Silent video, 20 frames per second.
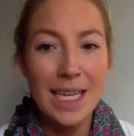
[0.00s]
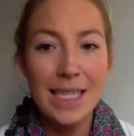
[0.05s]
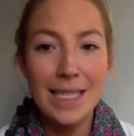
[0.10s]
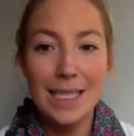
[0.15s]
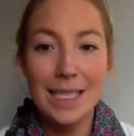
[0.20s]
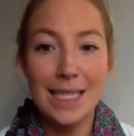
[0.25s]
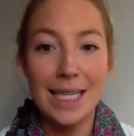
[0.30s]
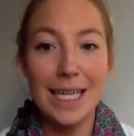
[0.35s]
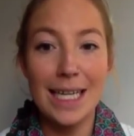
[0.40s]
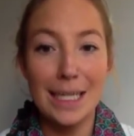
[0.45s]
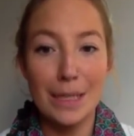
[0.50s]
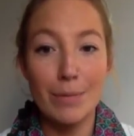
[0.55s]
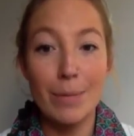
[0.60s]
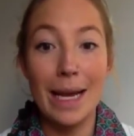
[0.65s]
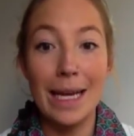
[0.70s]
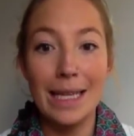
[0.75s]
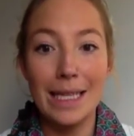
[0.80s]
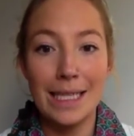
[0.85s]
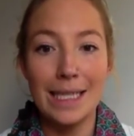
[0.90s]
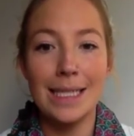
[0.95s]
Designers
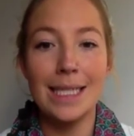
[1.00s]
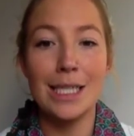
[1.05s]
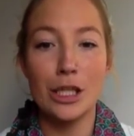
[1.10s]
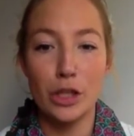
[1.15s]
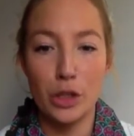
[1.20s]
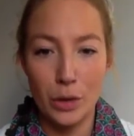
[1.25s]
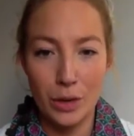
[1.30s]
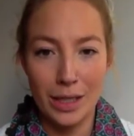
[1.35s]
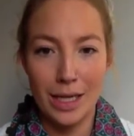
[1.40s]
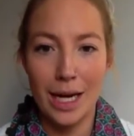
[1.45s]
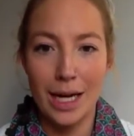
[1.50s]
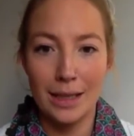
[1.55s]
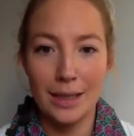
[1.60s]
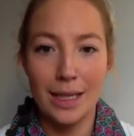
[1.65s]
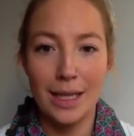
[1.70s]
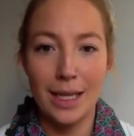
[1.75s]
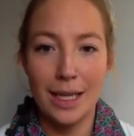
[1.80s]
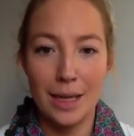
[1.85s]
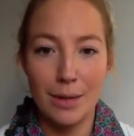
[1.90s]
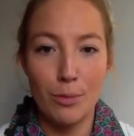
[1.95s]
make the decisions on
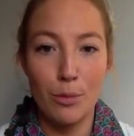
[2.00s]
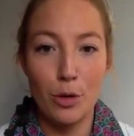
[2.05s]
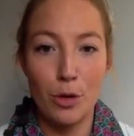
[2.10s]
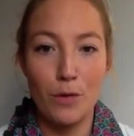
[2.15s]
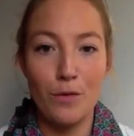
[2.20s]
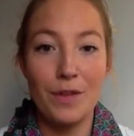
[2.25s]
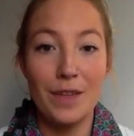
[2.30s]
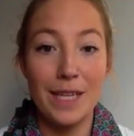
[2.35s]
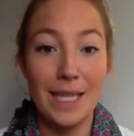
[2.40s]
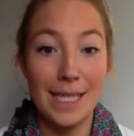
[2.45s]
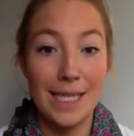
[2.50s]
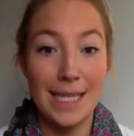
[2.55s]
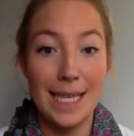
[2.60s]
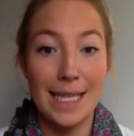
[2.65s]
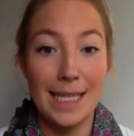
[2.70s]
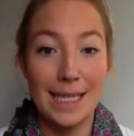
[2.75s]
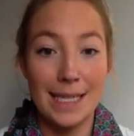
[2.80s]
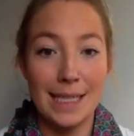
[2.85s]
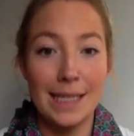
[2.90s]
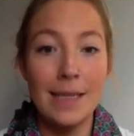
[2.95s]
colour and mood for the
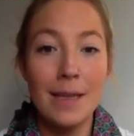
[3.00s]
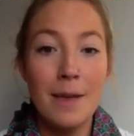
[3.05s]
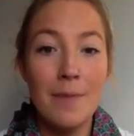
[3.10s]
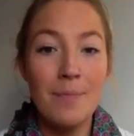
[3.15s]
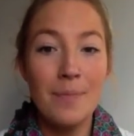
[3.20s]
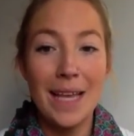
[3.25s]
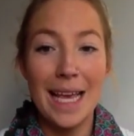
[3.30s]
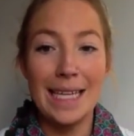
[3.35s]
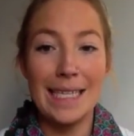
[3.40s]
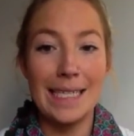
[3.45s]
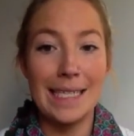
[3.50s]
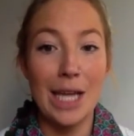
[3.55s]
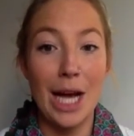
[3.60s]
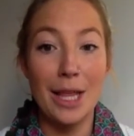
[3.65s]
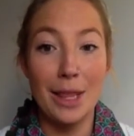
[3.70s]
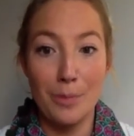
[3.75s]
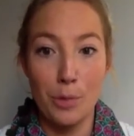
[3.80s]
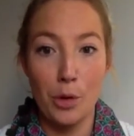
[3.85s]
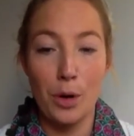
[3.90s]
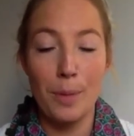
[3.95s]
season and design
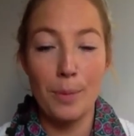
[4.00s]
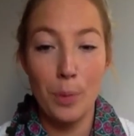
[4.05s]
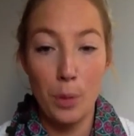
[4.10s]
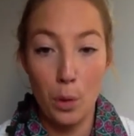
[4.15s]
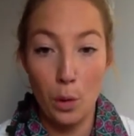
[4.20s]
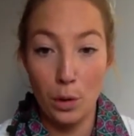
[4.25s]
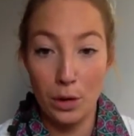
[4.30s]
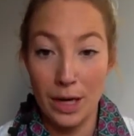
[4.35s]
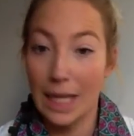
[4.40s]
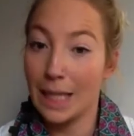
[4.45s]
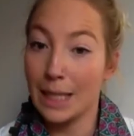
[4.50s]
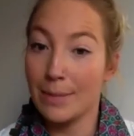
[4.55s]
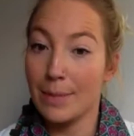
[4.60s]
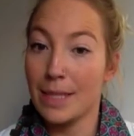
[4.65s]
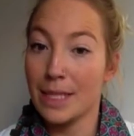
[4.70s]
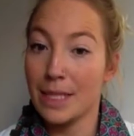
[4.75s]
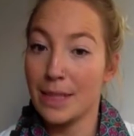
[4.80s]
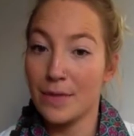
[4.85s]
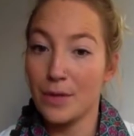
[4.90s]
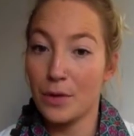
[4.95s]
the more important
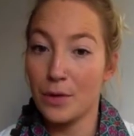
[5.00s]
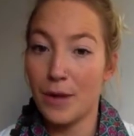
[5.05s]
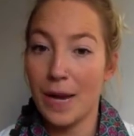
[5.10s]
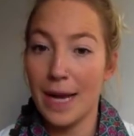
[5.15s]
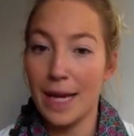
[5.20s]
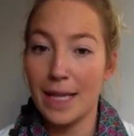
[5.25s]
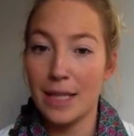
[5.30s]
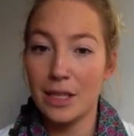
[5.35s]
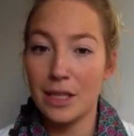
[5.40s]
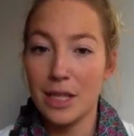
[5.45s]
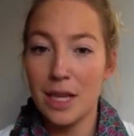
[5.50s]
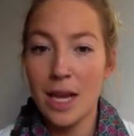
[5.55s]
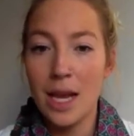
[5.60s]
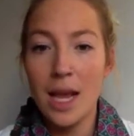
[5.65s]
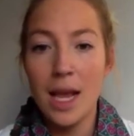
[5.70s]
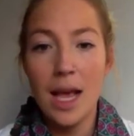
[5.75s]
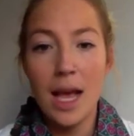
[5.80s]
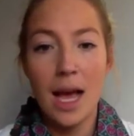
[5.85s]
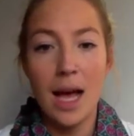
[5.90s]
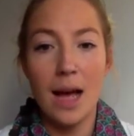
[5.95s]
elements of the range.
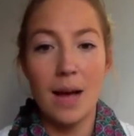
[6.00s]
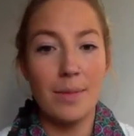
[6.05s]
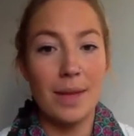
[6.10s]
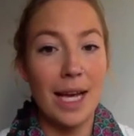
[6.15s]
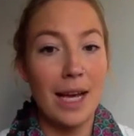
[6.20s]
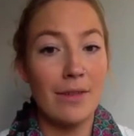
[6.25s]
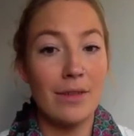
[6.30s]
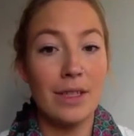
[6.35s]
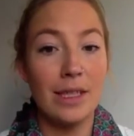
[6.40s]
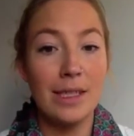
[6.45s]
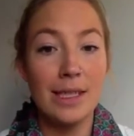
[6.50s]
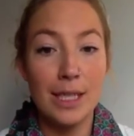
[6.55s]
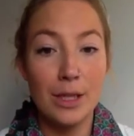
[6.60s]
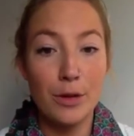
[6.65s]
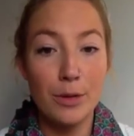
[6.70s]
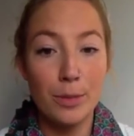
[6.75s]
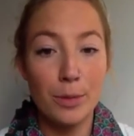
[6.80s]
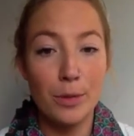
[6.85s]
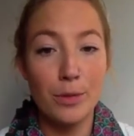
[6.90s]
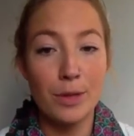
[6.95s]
They have
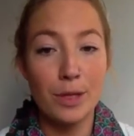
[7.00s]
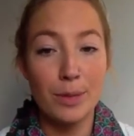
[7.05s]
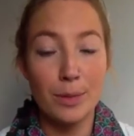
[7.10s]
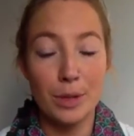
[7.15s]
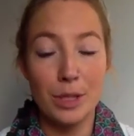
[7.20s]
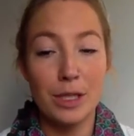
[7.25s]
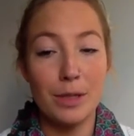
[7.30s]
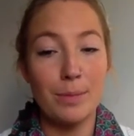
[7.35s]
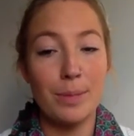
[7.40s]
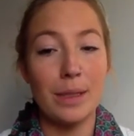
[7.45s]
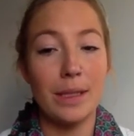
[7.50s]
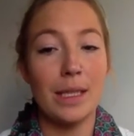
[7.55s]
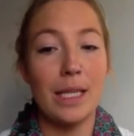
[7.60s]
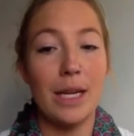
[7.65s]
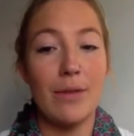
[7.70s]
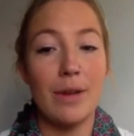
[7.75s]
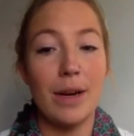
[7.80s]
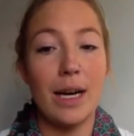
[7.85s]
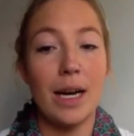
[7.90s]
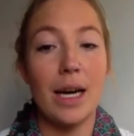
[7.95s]
considerable
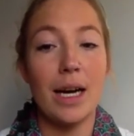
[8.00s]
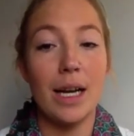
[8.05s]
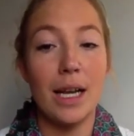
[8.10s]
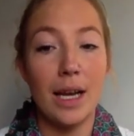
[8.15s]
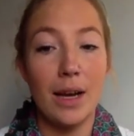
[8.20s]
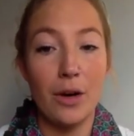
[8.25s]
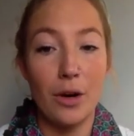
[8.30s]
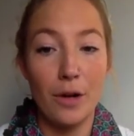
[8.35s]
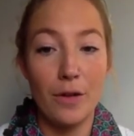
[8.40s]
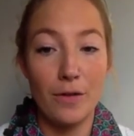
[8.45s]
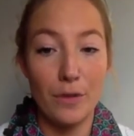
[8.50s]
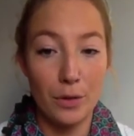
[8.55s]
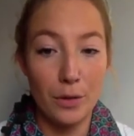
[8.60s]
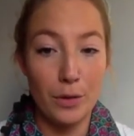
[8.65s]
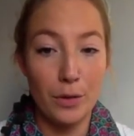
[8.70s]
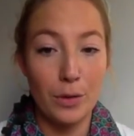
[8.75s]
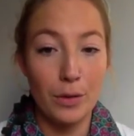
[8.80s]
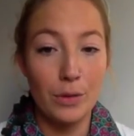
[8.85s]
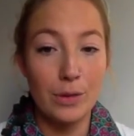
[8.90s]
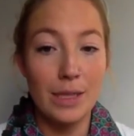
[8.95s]
responsibility regarding
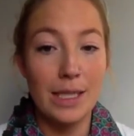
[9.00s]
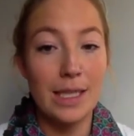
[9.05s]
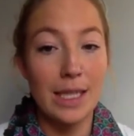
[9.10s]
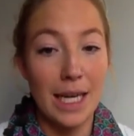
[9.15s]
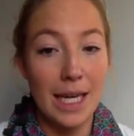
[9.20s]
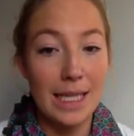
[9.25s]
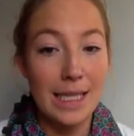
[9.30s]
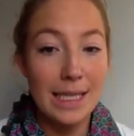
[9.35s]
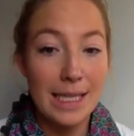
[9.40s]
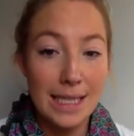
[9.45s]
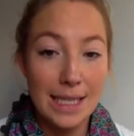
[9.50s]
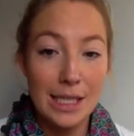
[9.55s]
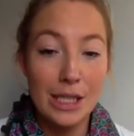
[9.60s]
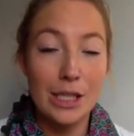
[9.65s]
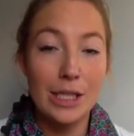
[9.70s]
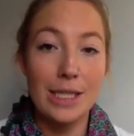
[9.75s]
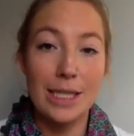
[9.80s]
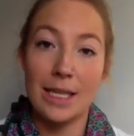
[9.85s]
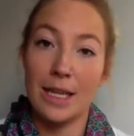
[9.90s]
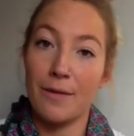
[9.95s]
overall design
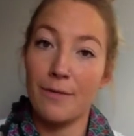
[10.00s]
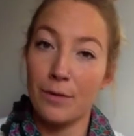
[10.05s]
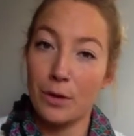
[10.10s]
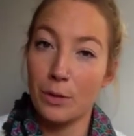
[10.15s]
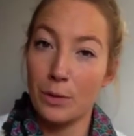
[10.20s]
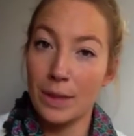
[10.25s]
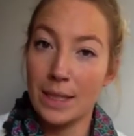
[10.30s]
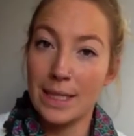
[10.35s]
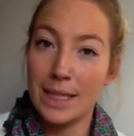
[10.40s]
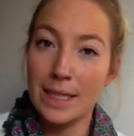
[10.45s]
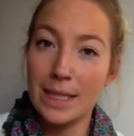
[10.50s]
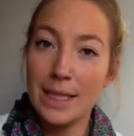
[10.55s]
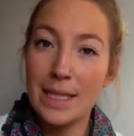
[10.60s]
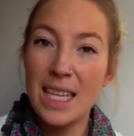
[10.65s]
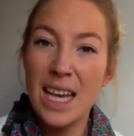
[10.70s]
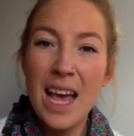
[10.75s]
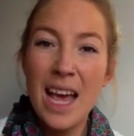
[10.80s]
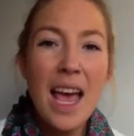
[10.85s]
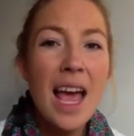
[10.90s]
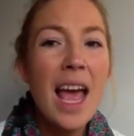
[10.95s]
decisions and influences.
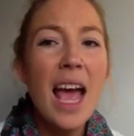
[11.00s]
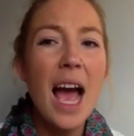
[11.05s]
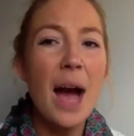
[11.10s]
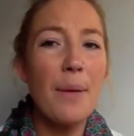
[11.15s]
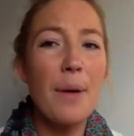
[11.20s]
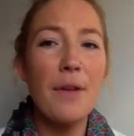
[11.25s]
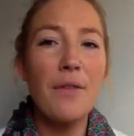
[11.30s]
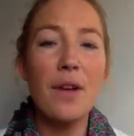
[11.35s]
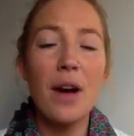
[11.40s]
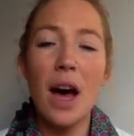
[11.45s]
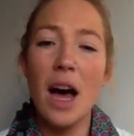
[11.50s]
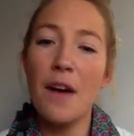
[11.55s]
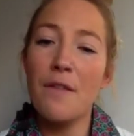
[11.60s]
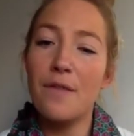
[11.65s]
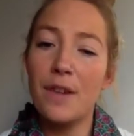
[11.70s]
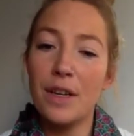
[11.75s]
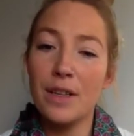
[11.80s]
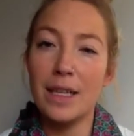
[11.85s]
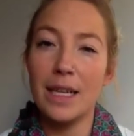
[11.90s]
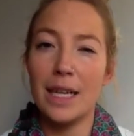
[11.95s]
However, I
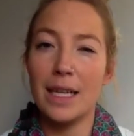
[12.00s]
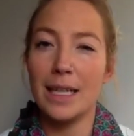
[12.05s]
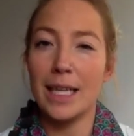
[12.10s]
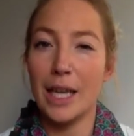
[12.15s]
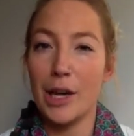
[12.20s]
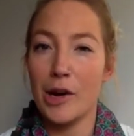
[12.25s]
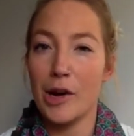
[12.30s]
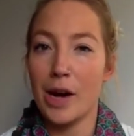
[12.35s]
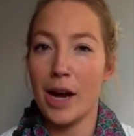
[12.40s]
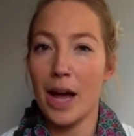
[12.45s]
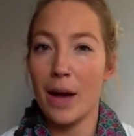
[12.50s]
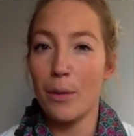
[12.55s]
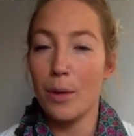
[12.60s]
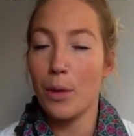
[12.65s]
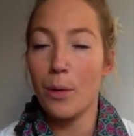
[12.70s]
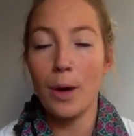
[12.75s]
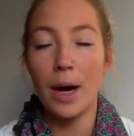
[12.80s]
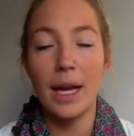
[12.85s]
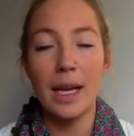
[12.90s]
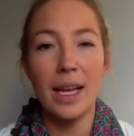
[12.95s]
felt that Helena and I were
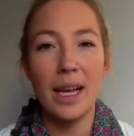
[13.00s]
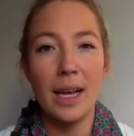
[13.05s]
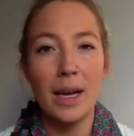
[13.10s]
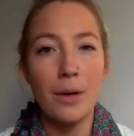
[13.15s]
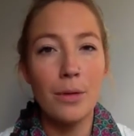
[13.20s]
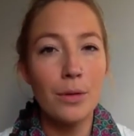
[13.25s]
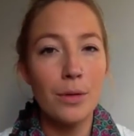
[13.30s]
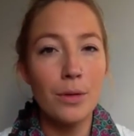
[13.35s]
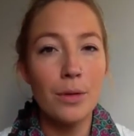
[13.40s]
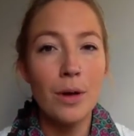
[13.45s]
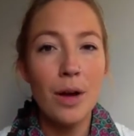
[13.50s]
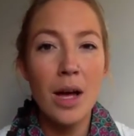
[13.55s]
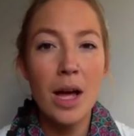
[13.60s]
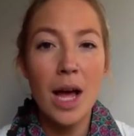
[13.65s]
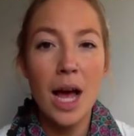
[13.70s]
quite equal.